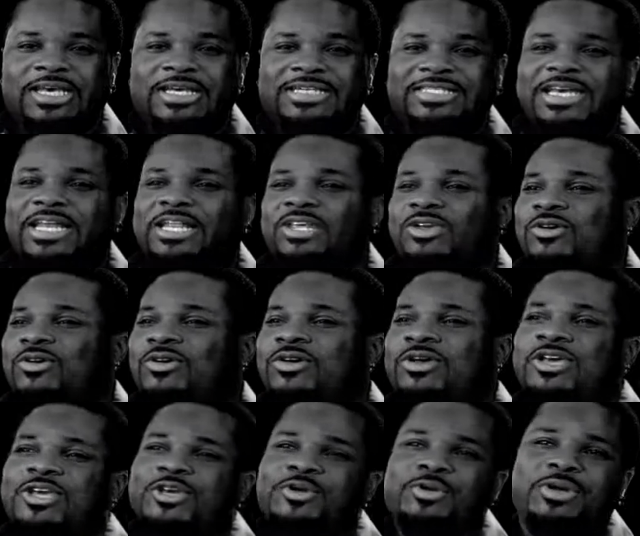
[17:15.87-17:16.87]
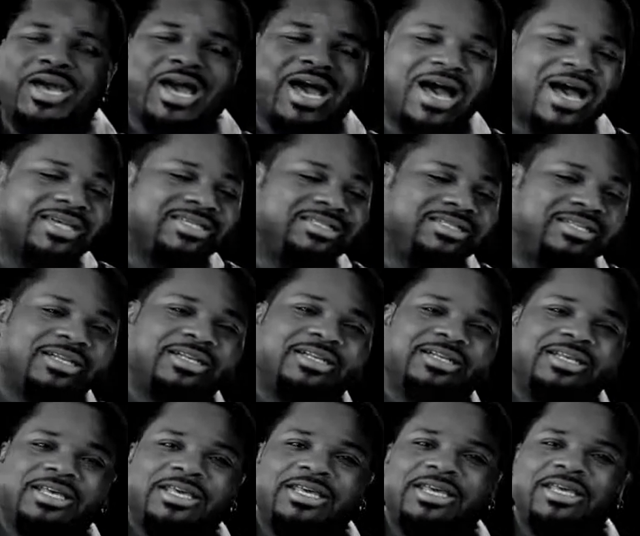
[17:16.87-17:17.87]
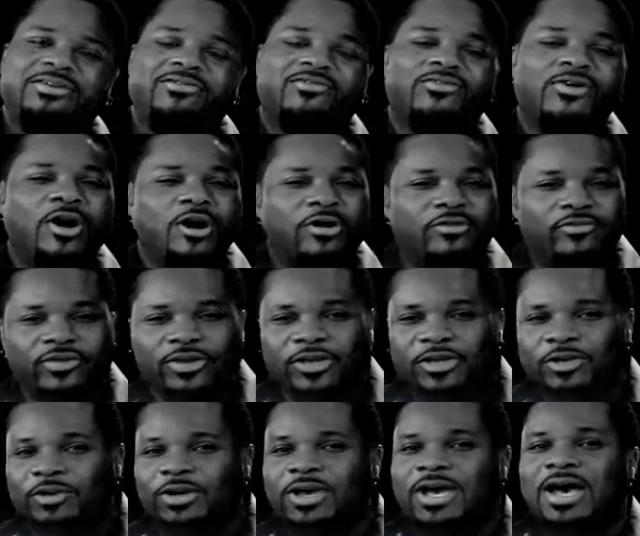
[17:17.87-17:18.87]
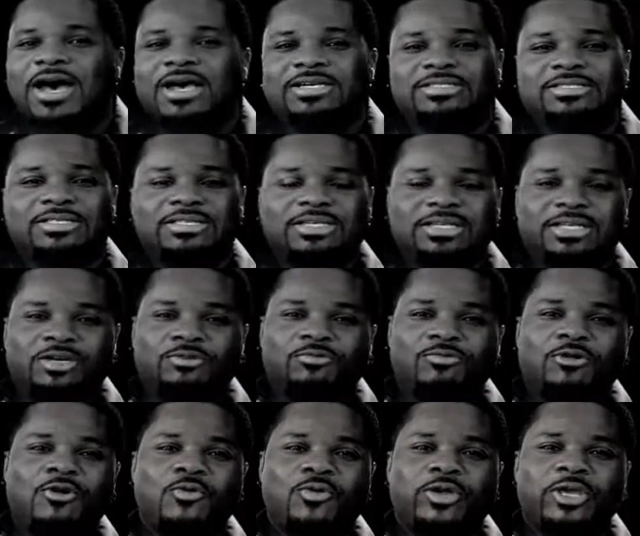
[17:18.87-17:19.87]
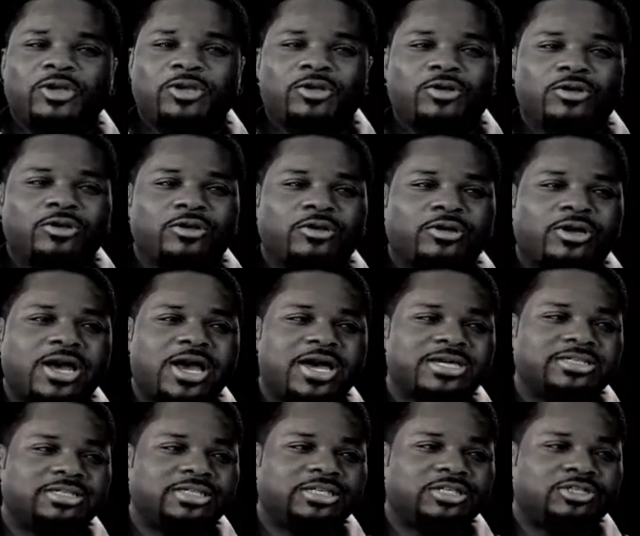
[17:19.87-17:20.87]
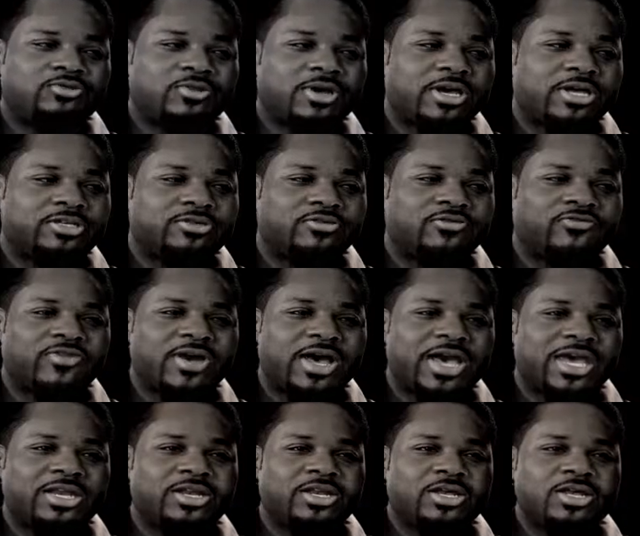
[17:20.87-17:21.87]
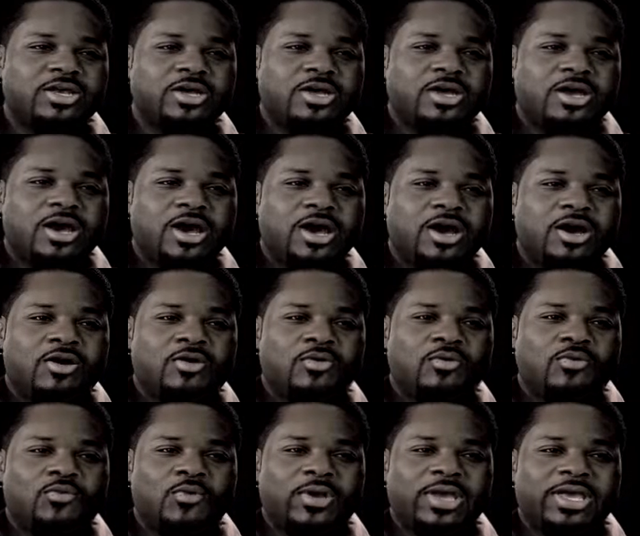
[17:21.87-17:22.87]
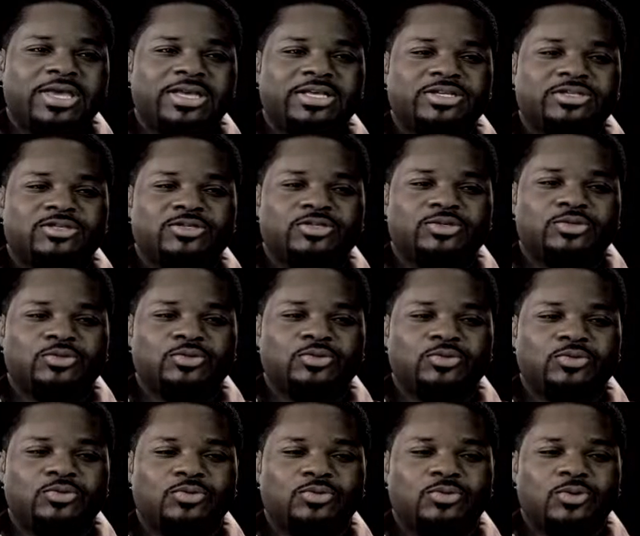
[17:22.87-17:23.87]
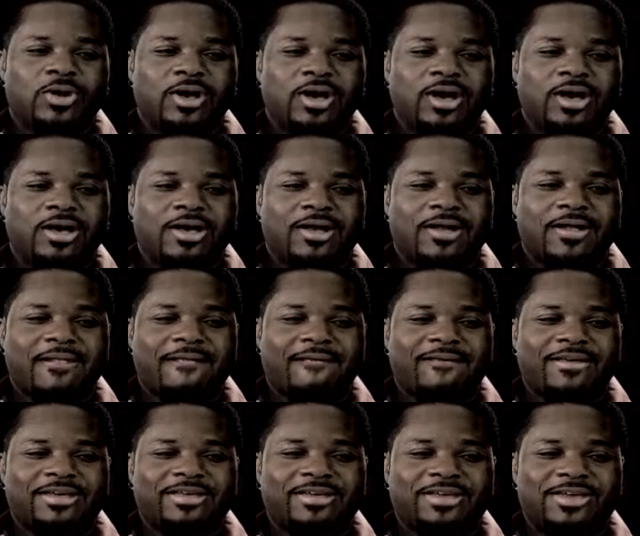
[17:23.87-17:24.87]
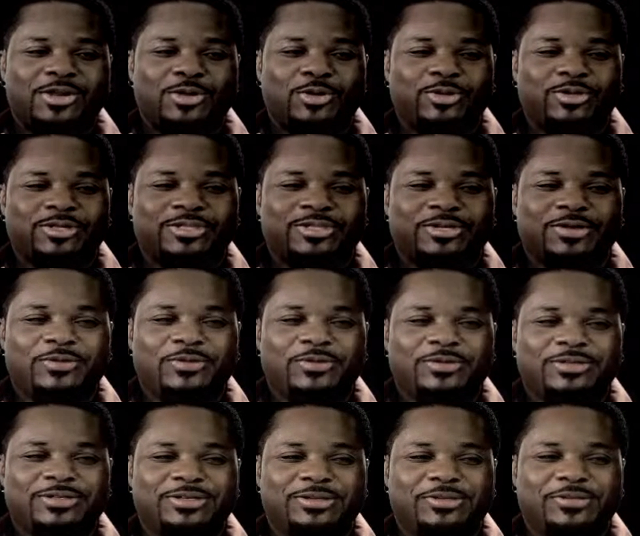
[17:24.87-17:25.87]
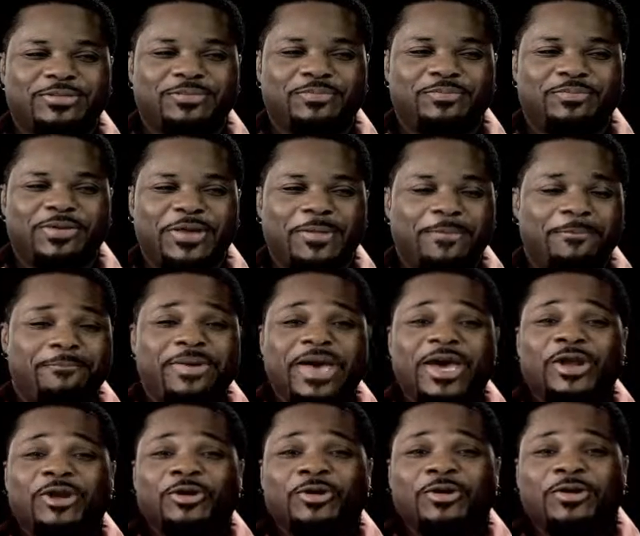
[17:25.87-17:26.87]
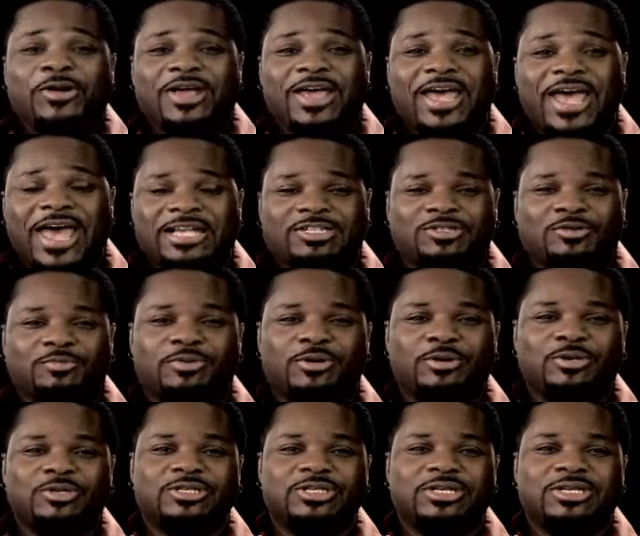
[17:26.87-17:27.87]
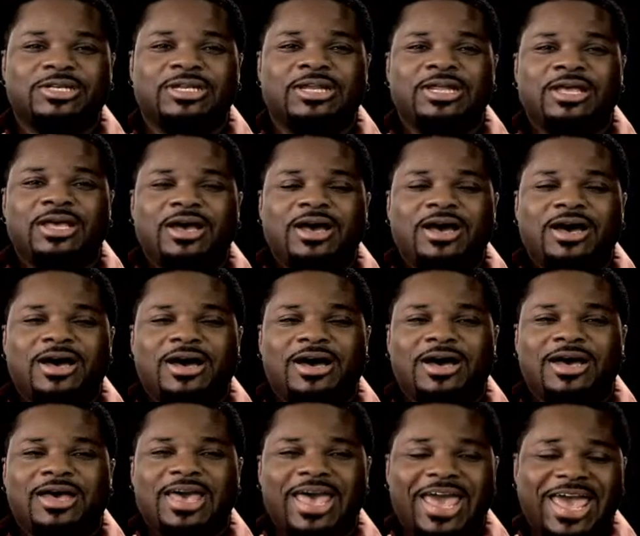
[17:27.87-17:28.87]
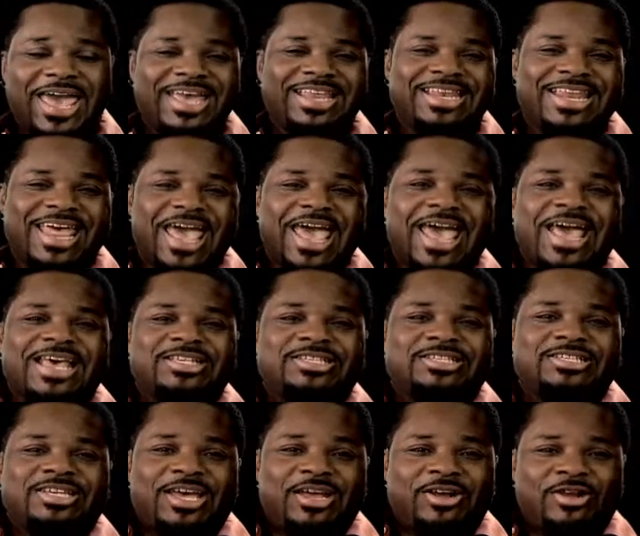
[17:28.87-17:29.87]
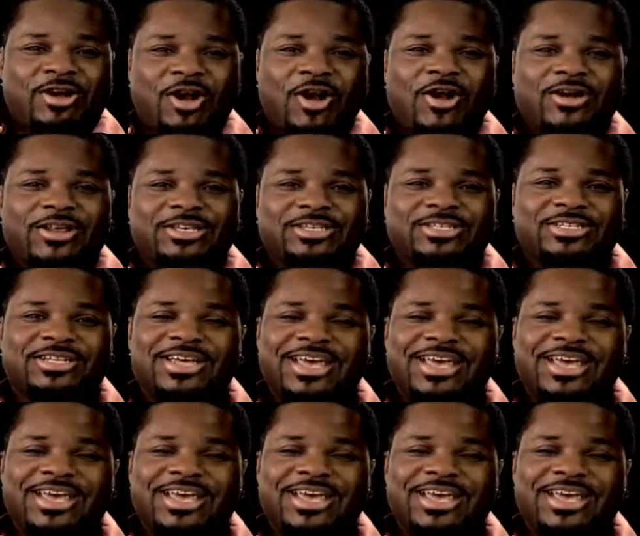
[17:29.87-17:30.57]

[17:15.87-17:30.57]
is that you're you're constantly evolving, you're constantly growing, you're, you're constantly trying to find uh, ways to. Uh, you know to to be better as a person uh, and as an artist